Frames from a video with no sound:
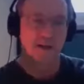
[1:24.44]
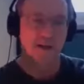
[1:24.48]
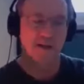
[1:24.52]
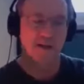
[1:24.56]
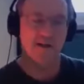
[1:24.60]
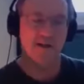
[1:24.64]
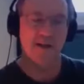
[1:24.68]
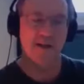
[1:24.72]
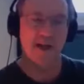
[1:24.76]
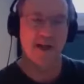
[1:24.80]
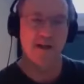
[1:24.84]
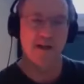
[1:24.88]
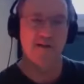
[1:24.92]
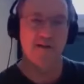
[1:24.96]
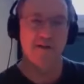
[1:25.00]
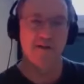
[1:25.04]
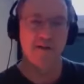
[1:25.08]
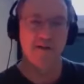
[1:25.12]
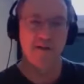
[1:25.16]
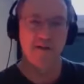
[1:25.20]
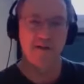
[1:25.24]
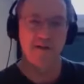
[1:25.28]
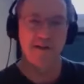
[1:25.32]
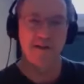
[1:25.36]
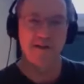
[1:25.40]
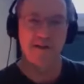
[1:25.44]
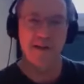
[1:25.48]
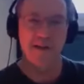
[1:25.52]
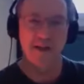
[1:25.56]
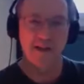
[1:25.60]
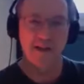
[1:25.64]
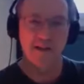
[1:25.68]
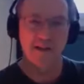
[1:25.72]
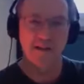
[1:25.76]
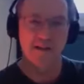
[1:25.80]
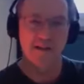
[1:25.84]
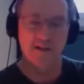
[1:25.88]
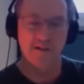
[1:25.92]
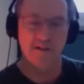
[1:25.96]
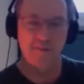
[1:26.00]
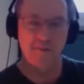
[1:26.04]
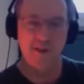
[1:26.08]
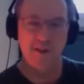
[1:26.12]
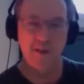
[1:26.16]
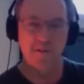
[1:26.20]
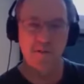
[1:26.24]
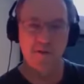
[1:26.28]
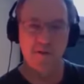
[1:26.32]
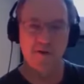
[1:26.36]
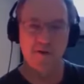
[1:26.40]
like a new disease. There's
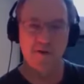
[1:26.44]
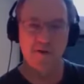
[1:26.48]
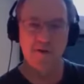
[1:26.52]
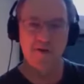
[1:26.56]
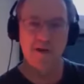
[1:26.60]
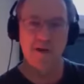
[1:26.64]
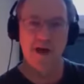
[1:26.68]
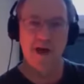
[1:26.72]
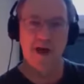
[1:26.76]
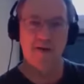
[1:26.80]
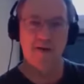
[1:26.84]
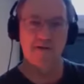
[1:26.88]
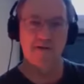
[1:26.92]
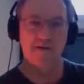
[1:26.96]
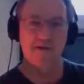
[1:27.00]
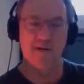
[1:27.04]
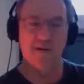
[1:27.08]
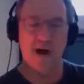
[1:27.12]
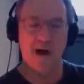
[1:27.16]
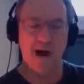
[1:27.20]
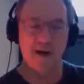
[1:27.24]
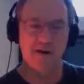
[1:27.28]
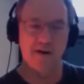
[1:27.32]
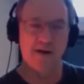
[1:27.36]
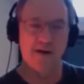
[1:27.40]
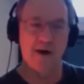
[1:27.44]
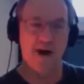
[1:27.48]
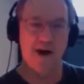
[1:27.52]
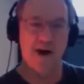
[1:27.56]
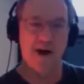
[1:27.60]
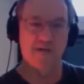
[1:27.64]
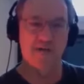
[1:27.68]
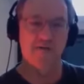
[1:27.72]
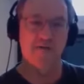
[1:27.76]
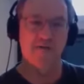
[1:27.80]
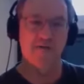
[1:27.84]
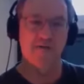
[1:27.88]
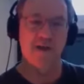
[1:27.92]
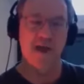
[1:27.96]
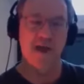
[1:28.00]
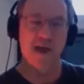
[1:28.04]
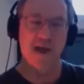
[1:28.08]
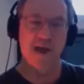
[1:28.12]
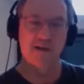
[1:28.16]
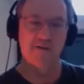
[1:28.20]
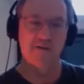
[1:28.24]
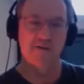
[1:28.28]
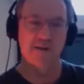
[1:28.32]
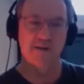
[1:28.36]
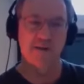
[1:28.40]
people who have a dry cough
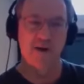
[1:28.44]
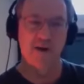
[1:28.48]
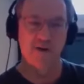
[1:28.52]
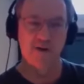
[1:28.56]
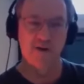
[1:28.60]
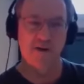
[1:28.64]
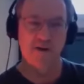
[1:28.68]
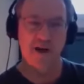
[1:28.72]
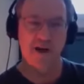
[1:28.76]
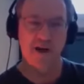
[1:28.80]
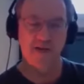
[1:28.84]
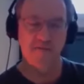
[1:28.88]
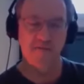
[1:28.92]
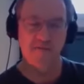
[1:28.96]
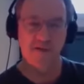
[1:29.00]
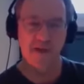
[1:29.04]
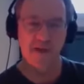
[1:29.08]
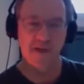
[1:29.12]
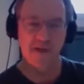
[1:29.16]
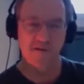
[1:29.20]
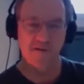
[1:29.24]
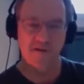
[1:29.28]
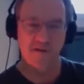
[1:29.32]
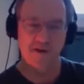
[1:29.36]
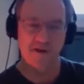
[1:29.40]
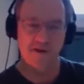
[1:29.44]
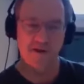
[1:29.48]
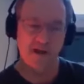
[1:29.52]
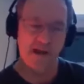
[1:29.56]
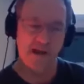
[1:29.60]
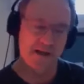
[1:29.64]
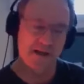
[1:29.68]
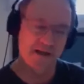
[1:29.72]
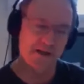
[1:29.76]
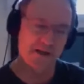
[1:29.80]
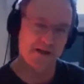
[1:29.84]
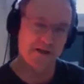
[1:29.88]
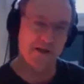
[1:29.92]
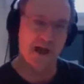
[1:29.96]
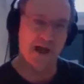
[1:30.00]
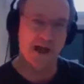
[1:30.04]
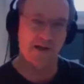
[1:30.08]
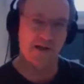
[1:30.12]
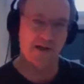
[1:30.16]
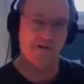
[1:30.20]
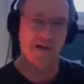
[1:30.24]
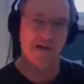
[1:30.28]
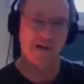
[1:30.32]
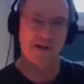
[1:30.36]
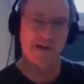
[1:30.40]
and low-grade fever and this
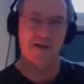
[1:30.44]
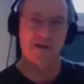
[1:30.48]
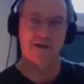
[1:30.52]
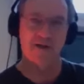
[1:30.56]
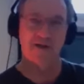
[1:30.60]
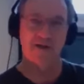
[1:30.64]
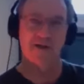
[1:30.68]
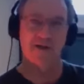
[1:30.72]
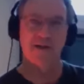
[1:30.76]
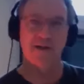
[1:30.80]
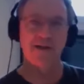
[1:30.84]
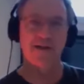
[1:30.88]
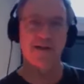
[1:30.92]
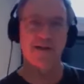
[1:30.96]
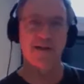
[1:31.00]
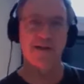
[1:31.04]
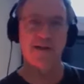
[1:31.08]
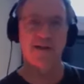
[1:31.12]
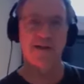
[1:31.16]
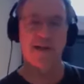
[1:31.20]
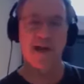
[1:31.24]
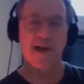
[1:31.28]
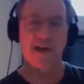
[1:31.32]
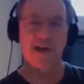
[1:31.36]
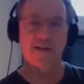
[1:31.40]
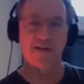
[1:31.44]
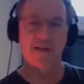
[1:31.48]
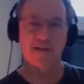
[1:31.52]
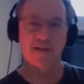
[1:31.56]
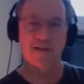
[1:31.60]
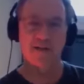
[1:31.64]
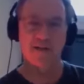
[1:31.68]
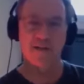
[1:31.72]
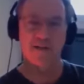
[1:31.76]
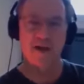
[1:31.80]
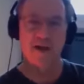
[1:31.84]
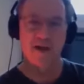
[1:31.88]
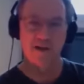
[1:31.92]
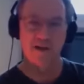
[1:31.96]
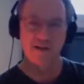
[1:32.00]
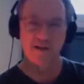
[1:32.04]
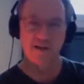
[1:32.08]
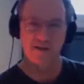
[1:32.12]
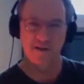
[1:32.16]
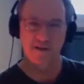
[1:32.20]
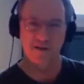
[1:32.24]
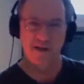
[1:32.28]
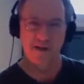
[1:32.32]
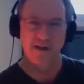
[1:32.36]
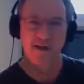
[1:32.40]
shadowing on their CT scans of their
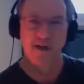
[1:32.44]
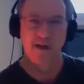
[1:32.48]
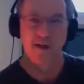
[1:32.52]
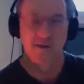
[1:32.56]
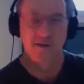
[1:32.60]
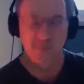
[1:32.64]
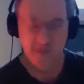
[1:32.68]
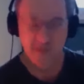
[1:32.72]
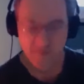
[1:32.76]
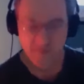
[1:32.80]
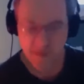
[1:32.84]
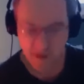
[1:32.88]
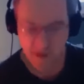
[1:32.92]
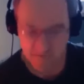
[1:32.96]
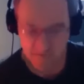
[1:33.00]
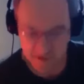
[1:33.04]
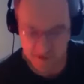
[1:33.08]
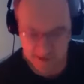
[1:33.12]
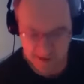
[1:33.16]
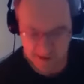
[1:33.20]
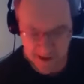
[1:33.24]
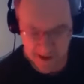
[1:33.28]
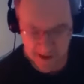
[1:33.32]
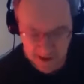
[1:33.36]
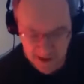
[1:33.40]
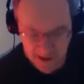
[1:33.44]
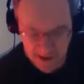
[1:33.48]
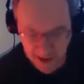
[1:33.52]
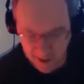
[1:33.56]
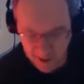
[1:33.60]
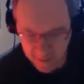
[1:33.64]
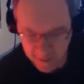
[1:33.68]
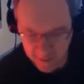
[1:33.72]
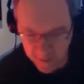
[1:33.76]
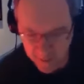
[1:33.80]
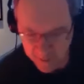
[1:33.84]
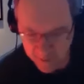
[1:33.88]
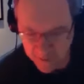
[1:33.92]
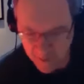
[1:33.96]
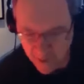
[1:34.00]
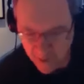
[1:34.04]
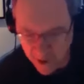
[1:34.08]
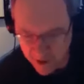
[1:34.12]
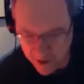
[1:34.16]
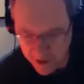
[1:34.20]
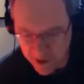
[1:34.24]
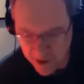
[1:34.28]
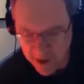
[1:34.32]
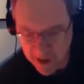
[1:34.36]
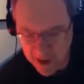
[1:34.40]
lungs. We've never seen that
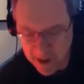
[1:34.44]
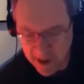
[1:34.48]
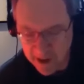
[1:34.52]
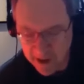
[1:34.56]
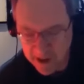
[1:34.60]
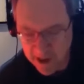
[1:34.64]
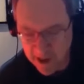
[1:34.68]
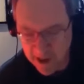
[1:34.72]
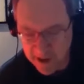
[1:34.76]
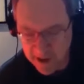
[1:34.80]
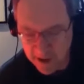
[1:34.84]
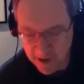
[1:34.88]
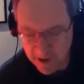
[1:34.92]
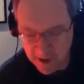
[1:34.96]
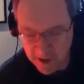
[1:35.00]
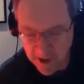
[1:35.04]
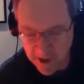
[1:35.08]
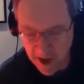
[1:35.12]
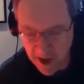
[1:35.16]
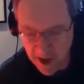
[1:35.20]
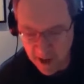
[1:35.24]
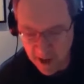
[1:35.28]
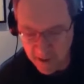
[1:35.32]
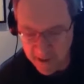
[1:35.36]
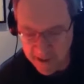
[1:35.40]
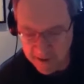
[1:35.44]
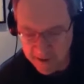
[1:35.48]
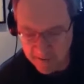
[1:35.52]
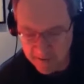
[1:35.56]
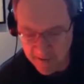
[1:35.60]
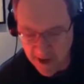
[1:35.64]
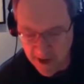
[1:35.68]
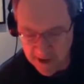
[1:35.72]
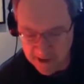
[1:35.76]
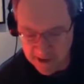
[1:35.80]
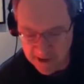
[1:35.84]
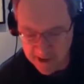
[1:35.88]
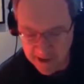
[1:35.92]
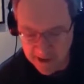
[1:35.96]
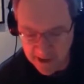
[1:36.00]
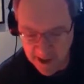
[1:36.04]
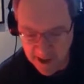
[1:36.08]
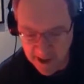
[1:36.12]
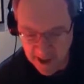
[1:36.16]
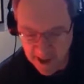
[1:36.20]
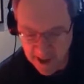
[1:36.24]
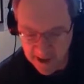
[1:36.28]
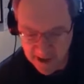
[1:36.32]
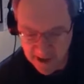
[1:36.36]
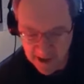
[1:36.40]
before. Can you come and investigate